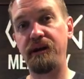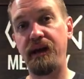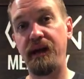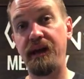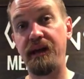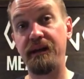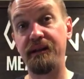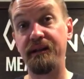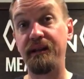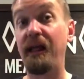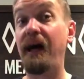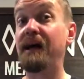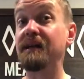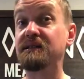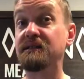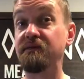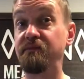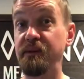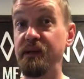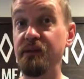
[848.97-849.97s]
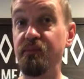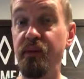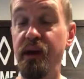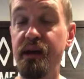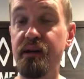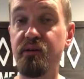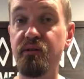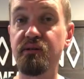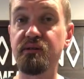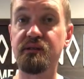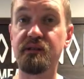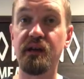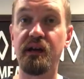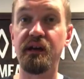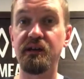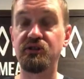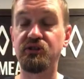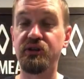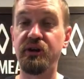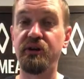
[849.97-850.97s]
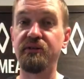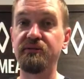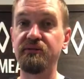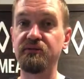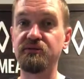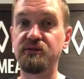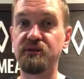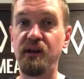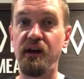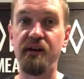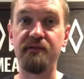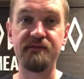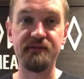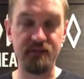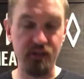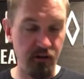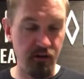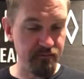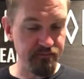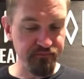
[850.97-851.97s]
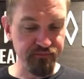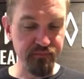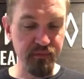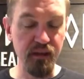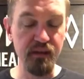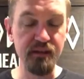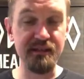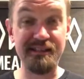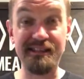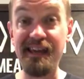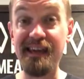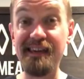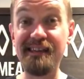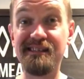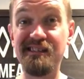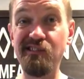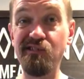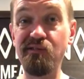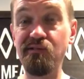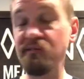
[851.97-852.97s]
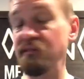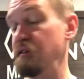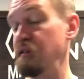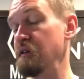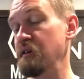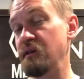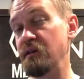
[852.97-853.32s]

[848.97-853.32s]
and lots of mead makers sharing their stuff. So stay tuned.